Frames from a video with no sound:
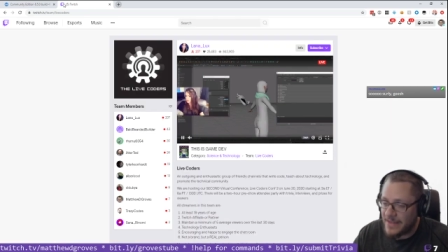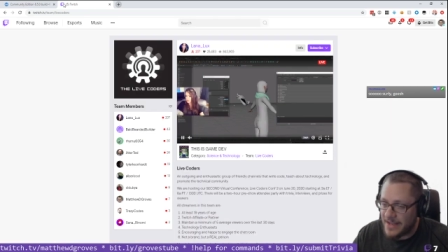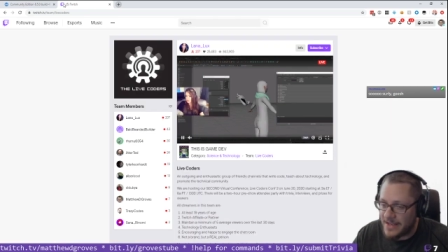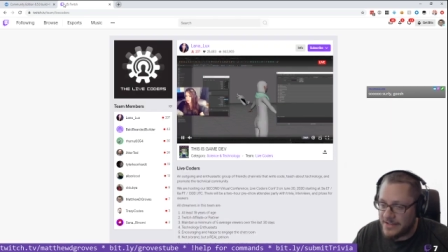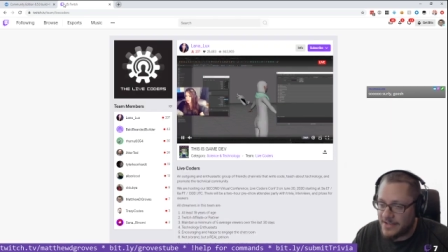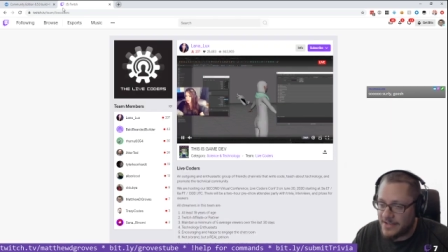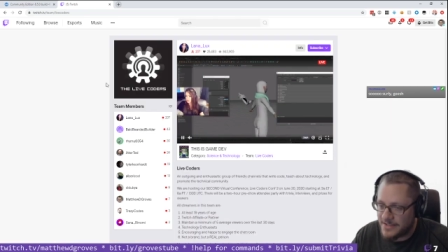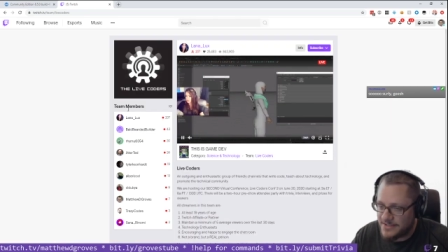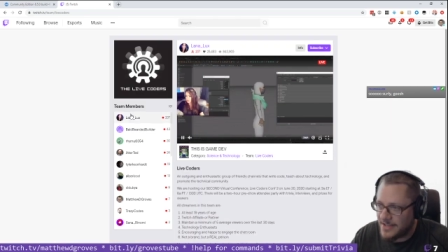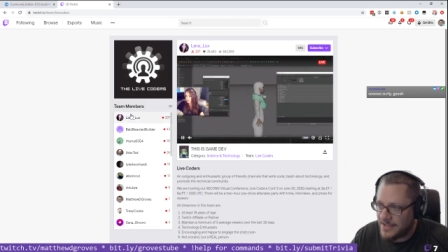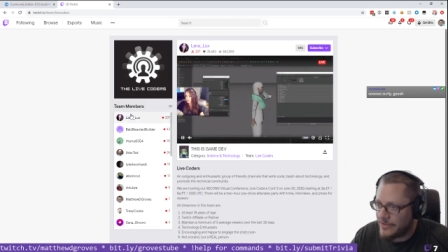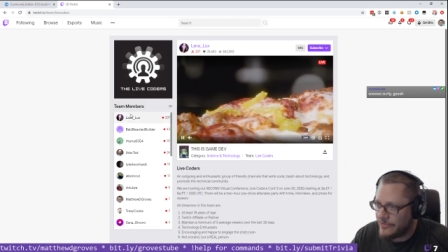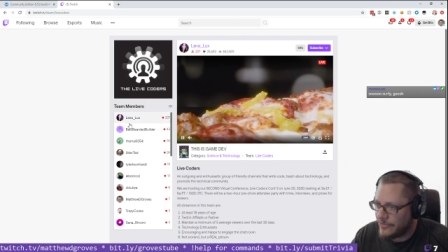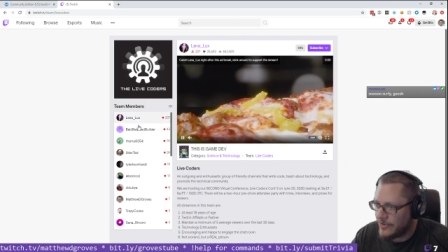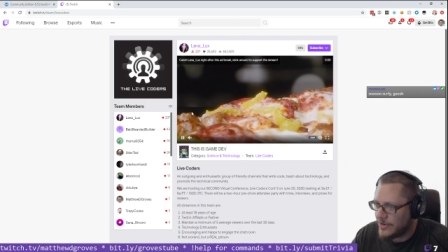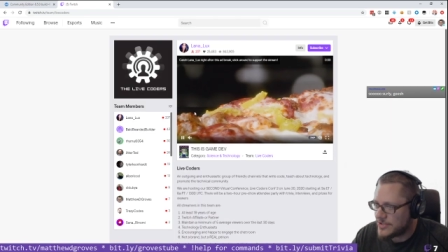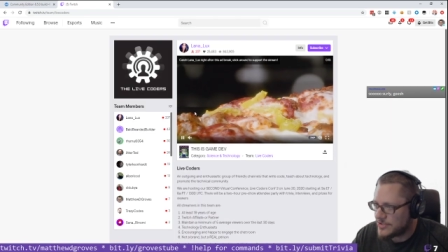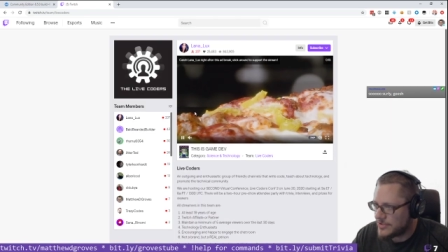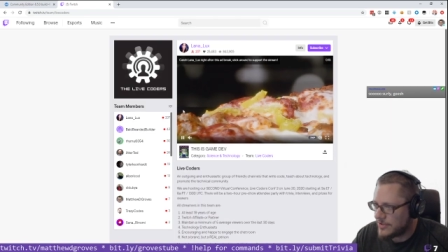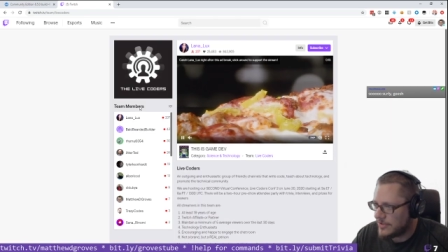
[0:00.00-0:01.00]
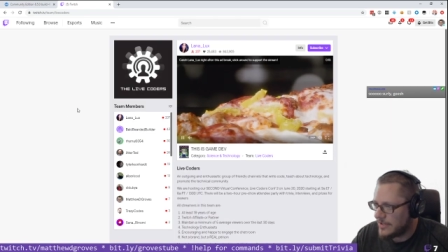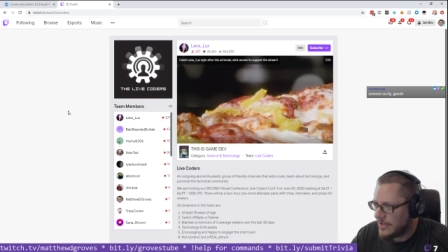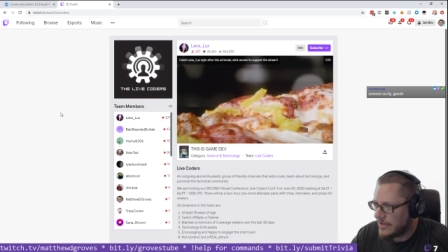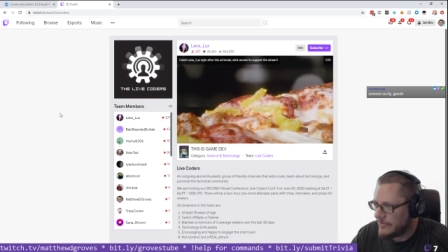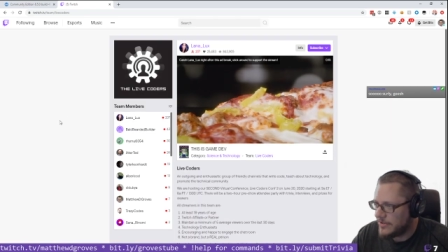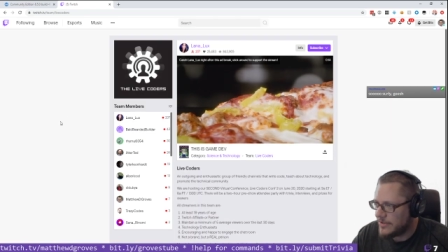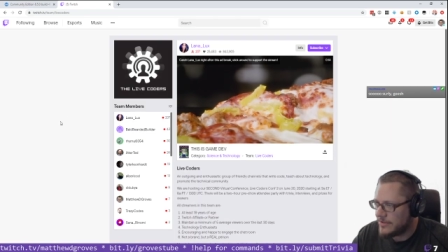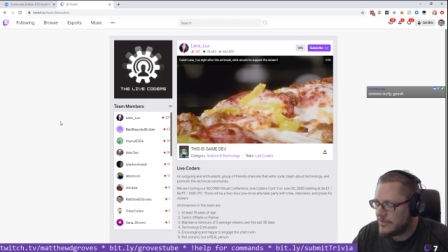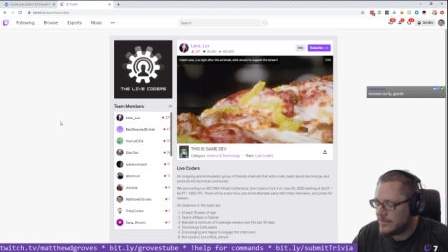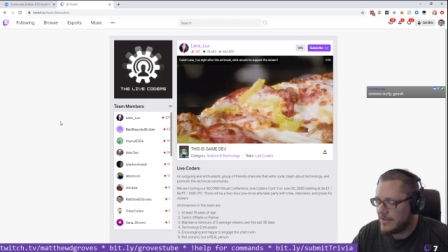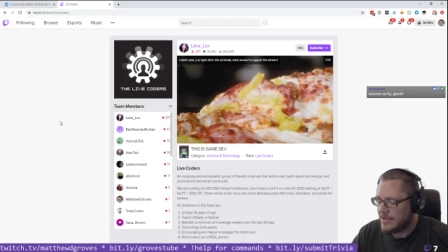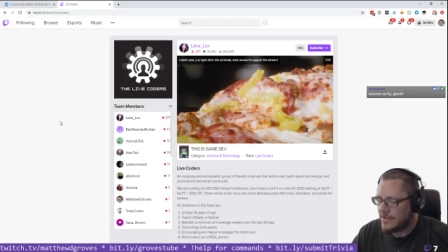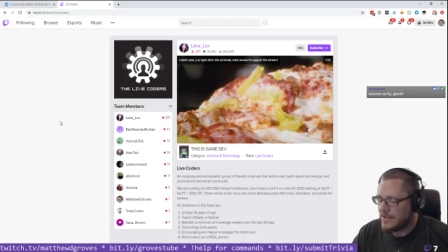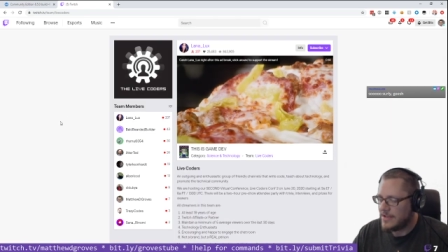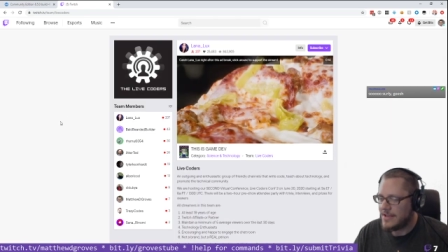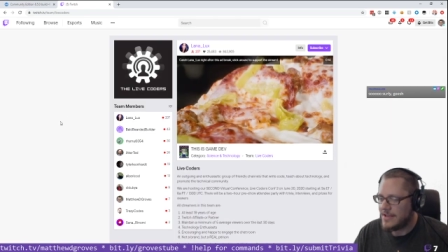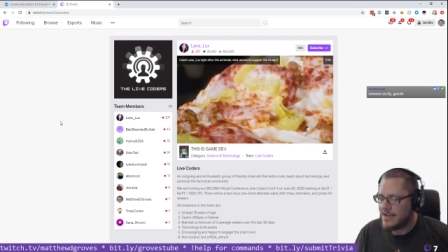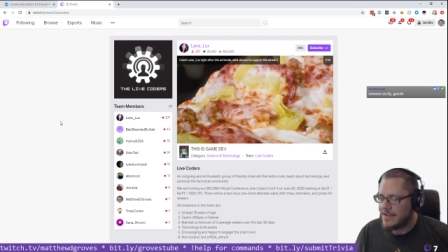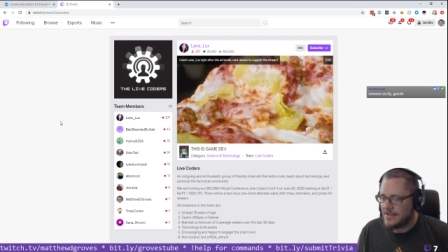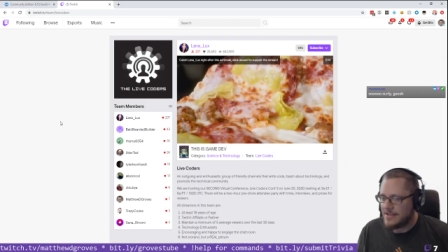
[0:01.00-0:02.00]
It does sound very surly of you
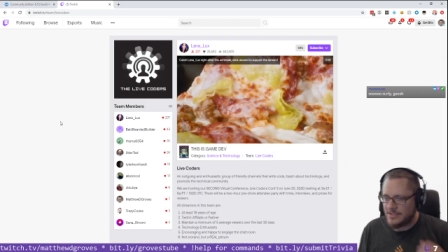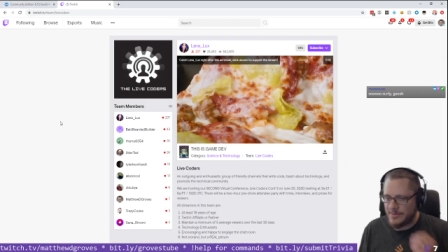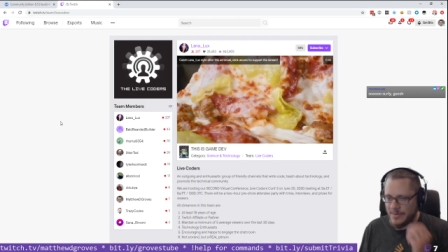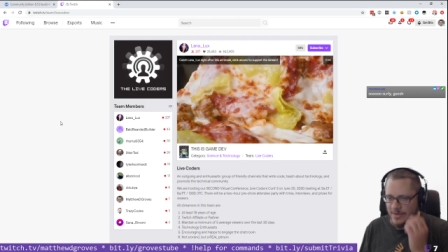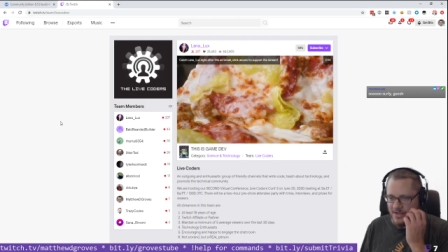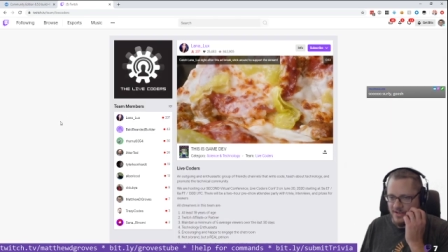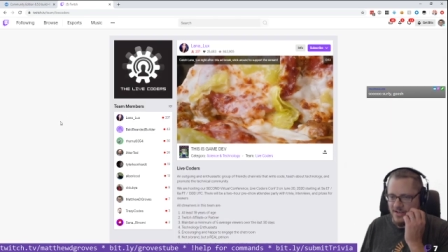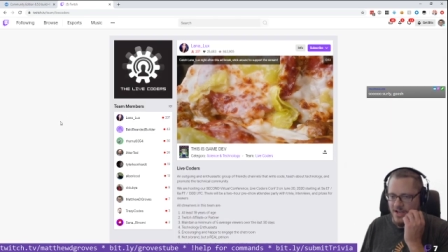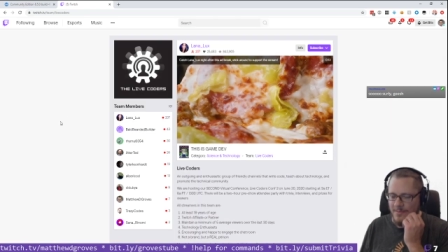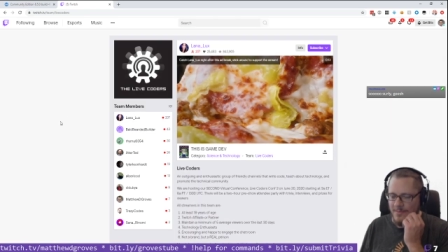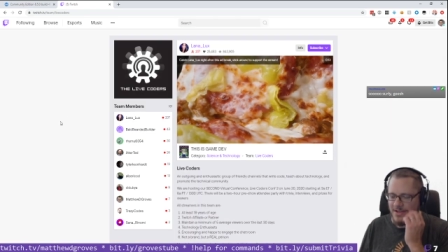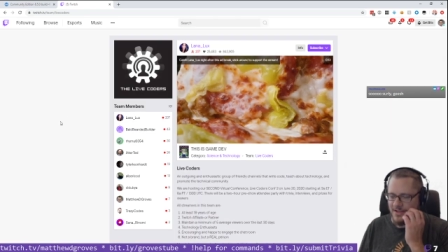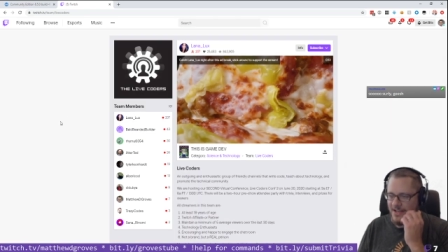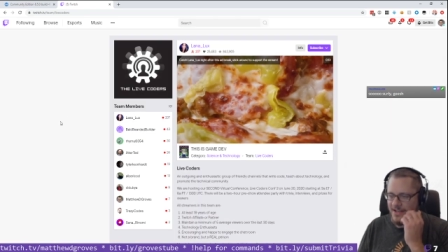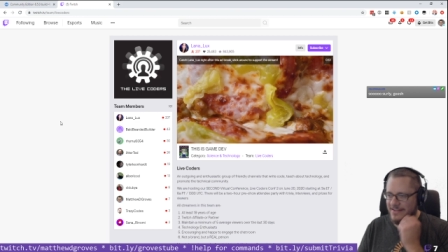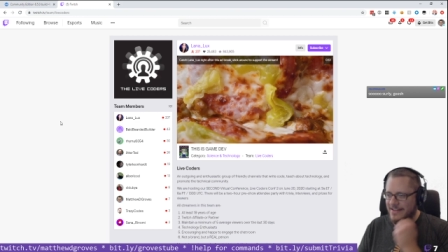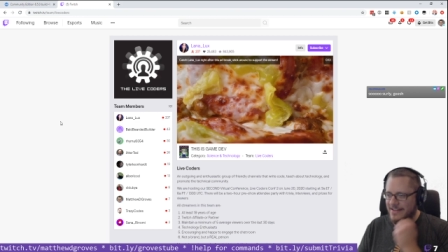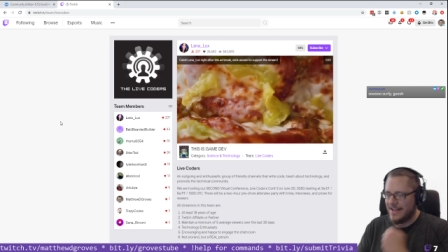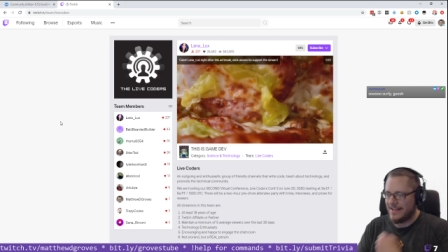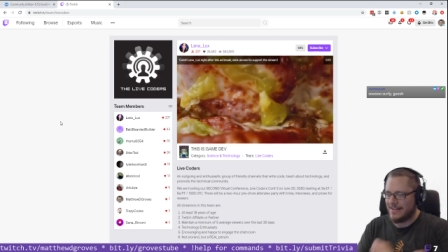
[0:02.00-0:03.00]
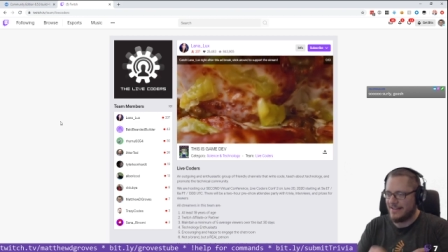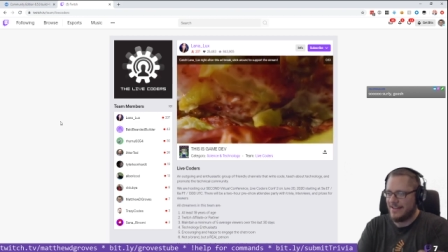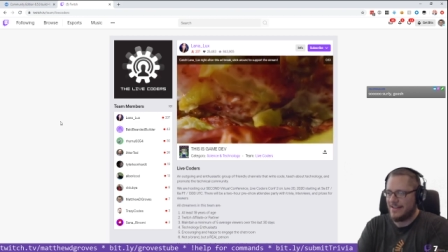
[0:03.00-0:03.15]
to make a comment like that.